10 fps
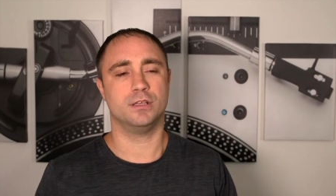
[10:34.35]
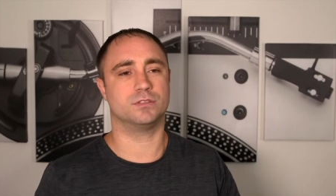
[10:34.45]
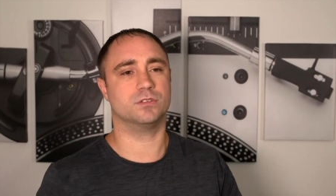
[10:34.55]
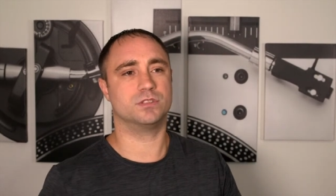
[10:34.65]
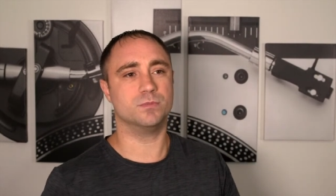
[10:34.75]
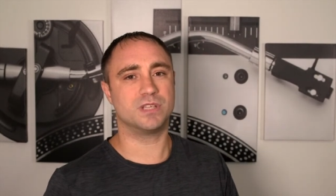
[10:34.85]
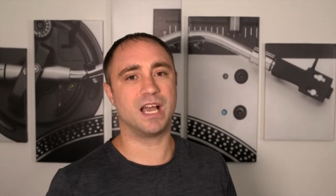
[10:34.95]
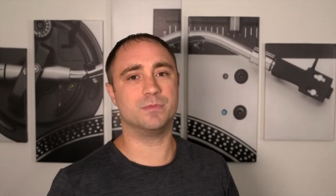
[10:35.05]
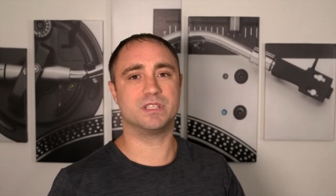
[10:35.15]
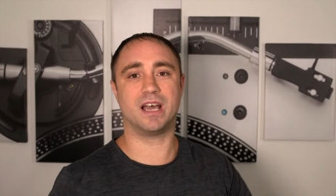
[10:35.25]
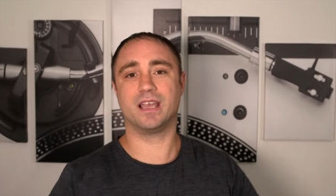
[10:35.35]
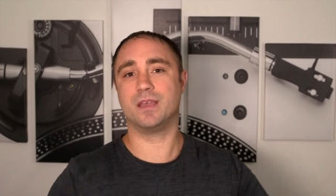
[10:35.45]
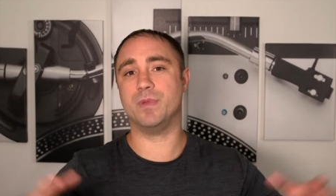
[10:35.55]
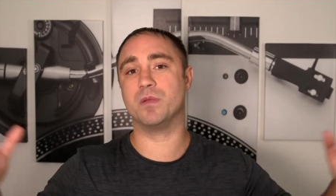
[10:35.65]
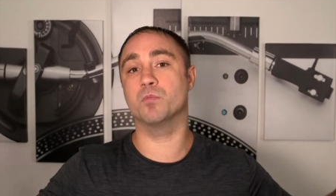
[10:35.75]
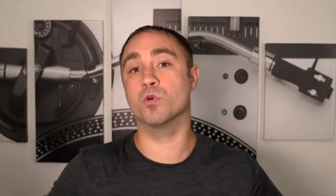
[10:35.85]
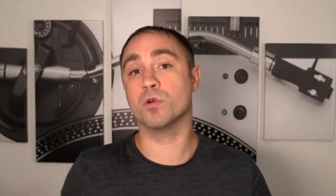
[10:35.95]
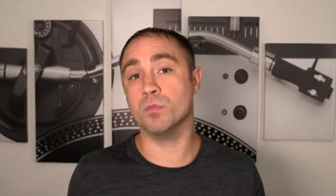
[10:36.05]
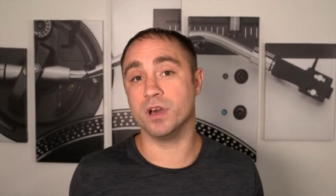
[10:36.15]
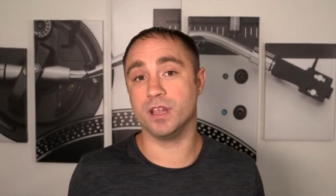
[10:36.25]
So sometimes I can make
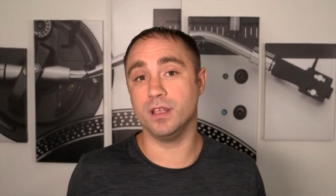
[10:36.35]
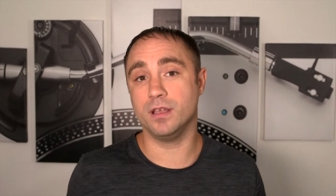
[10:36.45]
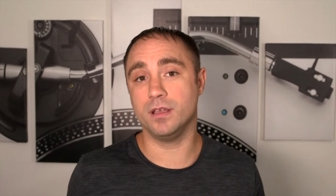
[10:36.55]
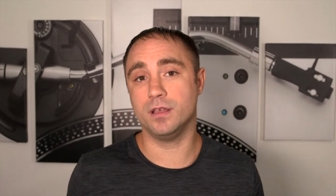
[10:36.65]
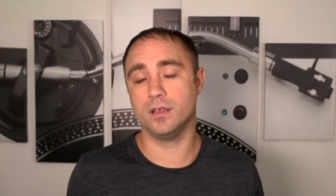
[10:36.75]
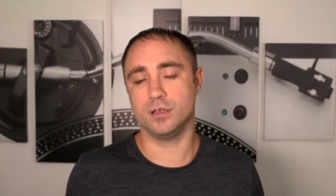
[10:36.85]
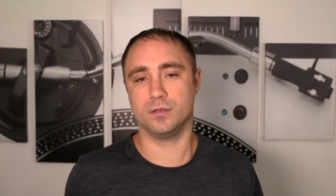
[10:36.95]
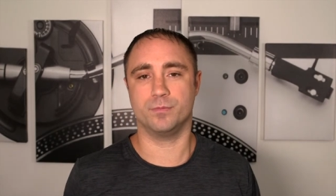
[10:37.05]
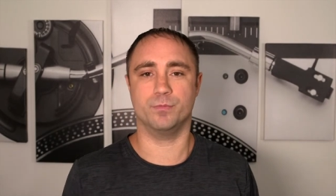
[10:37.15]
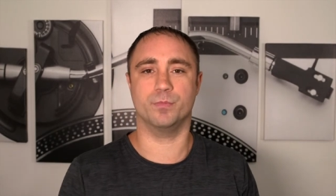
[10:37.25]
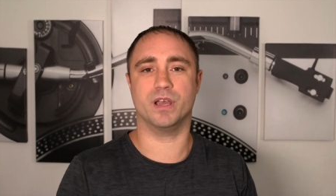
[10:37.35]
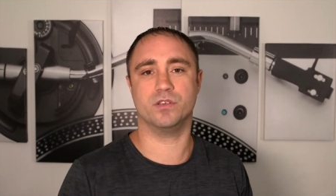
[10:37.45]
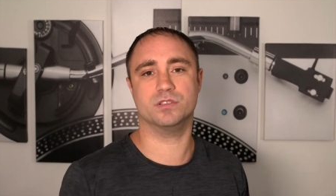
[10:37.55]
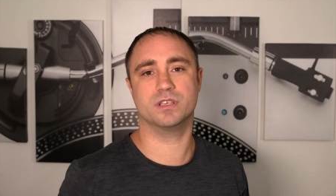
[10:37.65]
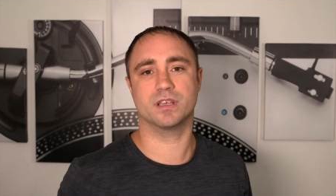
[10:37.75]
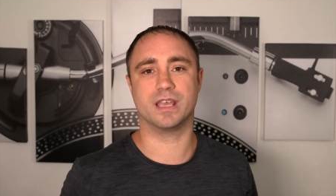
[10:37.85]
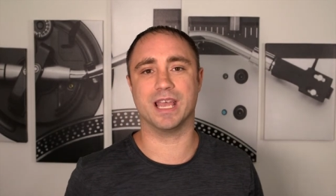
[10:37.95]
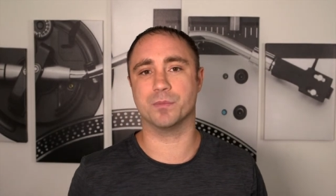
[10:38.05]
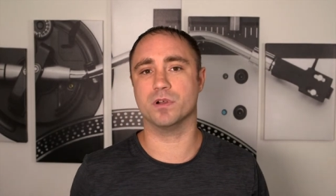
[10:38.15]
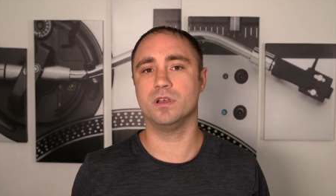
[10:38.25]
more money by using a
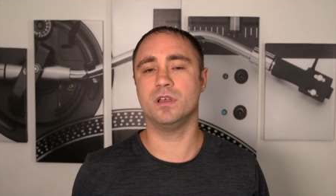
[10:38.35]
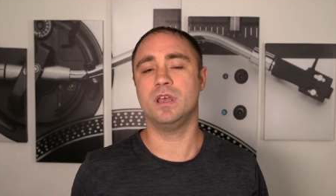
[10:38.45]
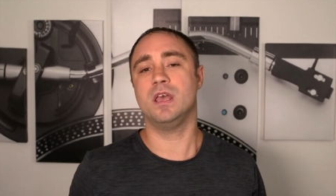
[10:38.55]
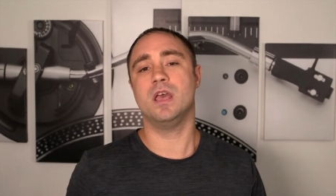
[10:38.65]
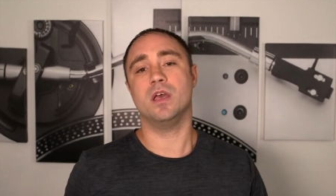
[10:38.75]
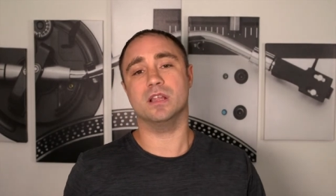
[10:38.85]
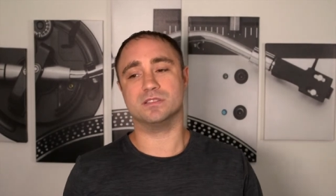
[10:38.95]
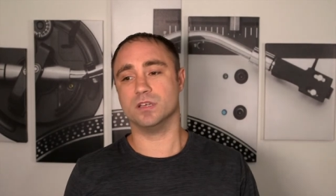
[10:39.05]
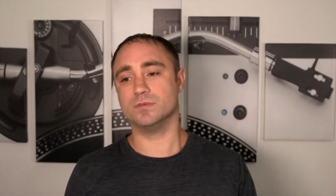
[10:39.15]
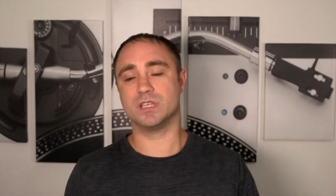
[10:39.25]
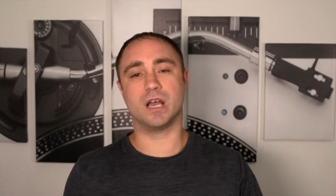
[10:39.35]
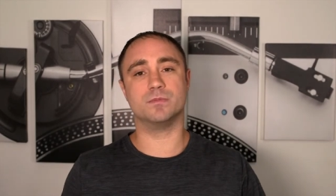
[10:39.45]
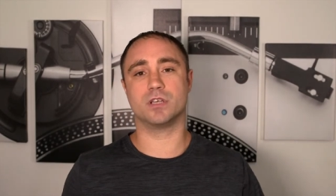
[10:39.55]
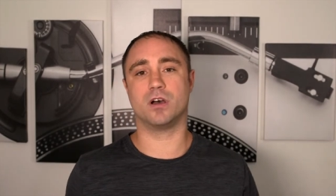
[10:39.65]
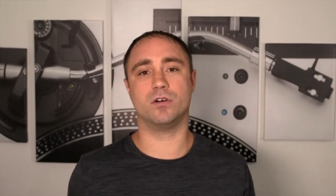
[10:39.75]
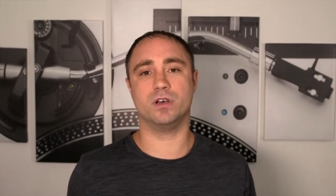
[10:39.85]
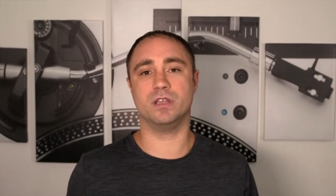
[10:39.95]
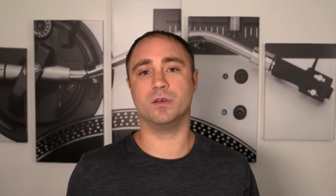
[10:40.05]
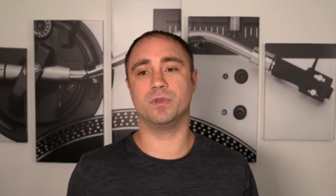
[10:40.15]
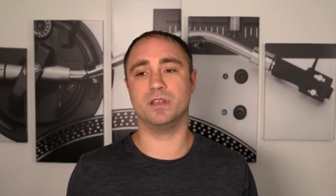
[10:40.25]
camera, and sometimes I'll
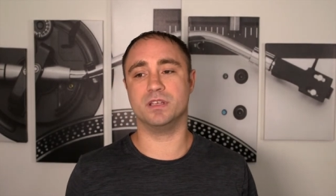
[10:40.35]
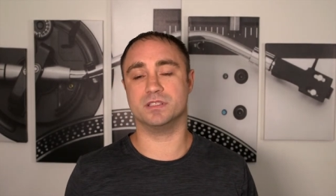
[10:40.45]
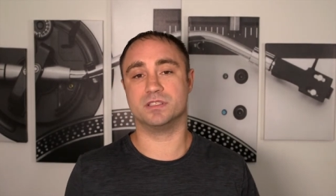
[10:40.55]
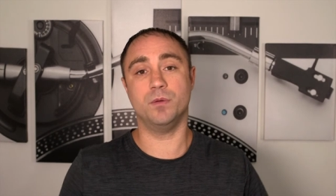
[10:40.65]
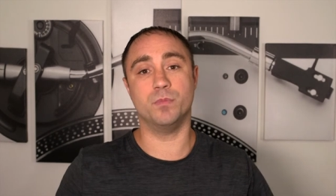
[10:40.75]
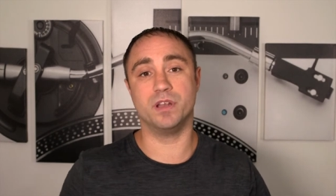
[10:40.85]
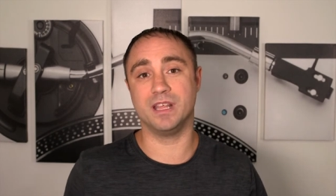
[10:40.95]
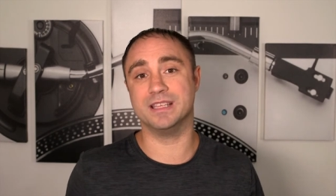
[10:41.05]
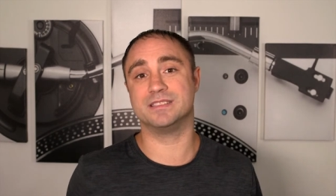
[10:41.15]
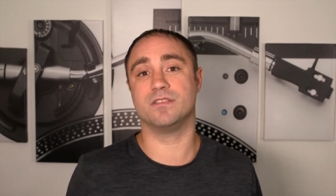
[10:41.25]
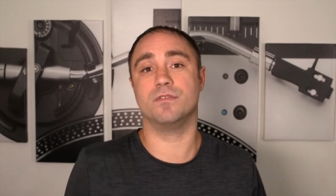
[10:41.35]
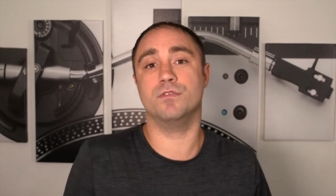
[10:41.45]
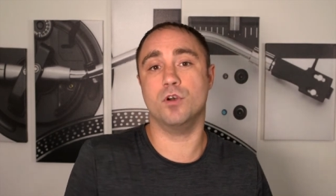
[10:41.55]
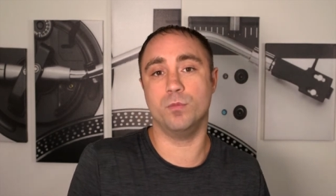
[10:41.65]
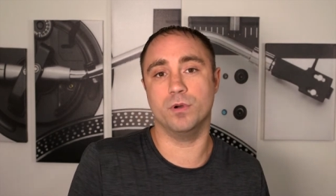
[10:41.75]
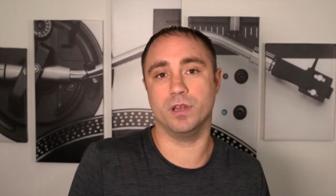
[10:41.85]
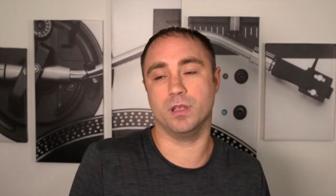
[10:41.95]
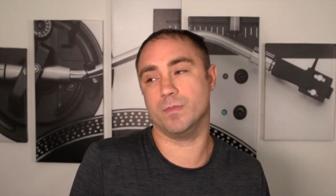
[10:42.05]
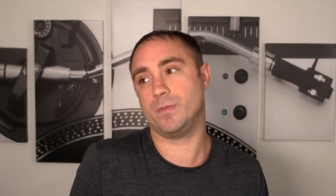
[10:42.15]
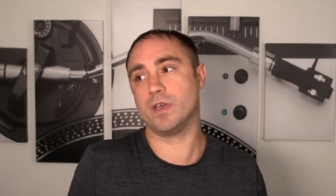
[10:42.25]
end up getting some money instead of no
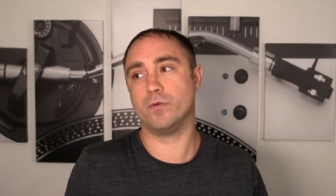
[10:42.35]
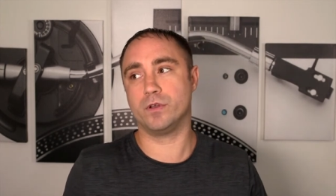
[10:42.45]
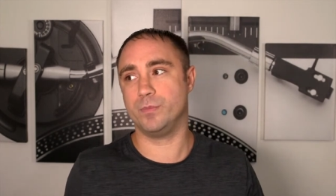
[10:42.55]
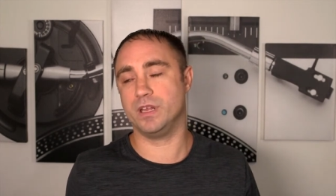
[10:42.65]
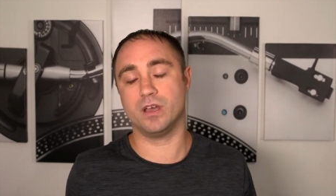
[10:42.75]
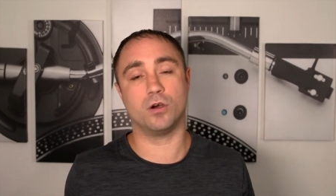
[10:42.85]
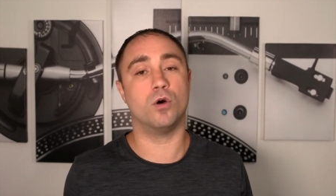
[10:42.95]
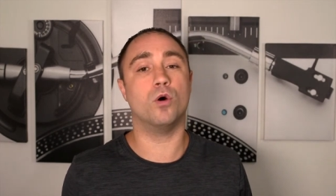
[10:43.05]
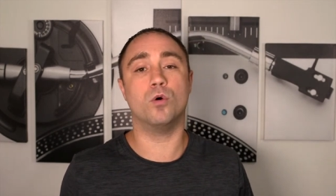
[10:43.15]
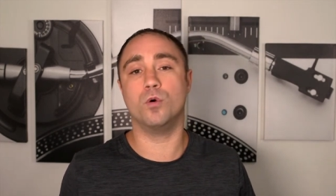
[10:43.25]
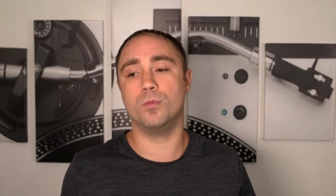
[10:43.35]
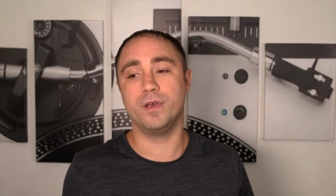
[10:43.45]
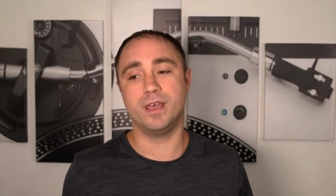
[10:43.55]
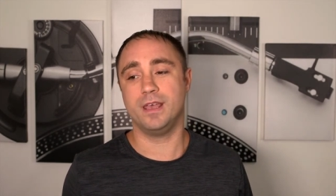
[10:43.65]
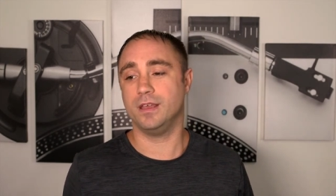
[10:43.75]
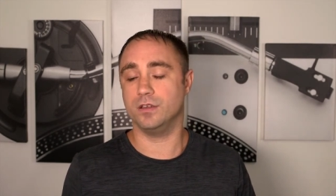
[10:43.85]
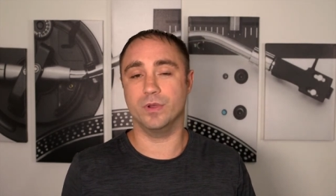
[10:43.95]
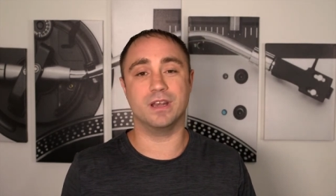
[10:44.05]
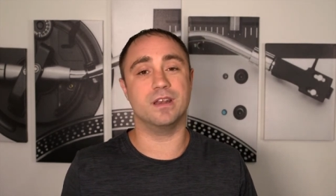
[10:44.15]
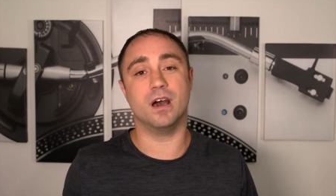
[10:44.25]
money. Maybe I would have been at home
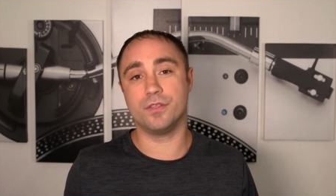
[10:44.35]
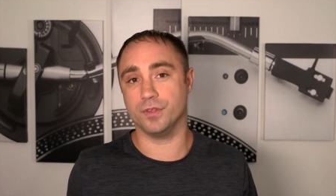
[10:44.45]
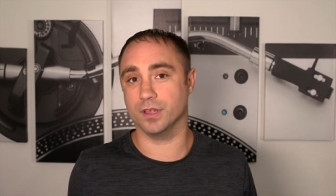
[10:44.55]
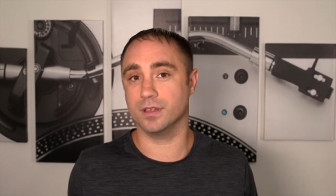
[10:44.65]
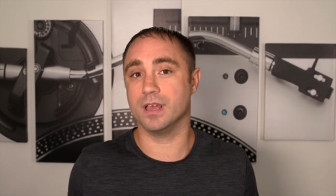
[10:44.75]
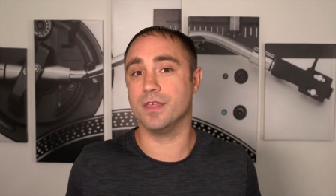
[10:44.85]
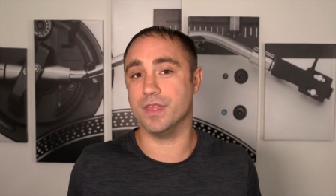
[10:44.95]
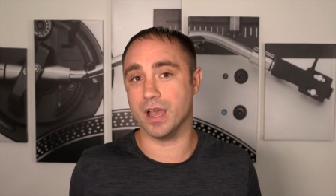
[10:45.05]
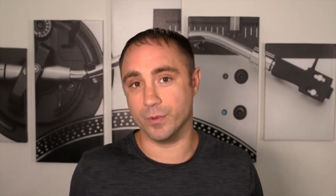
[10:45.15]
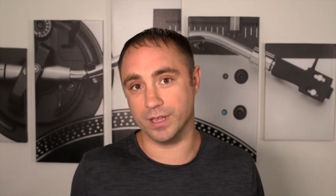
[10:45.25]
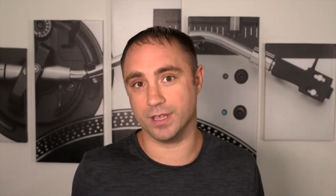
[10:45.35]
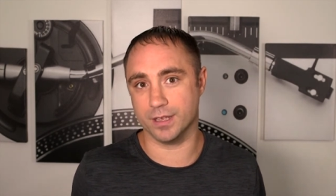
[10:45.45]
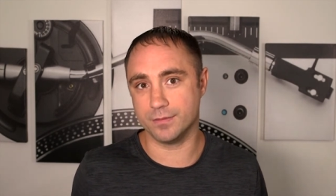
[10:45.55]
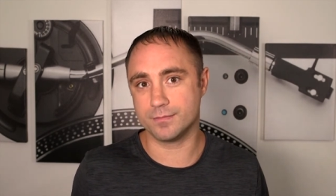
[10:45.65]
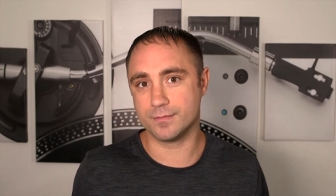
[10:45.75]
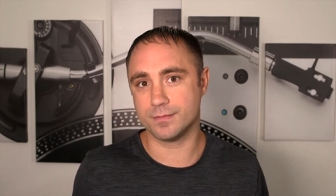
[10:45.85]
doing nothing that weekend.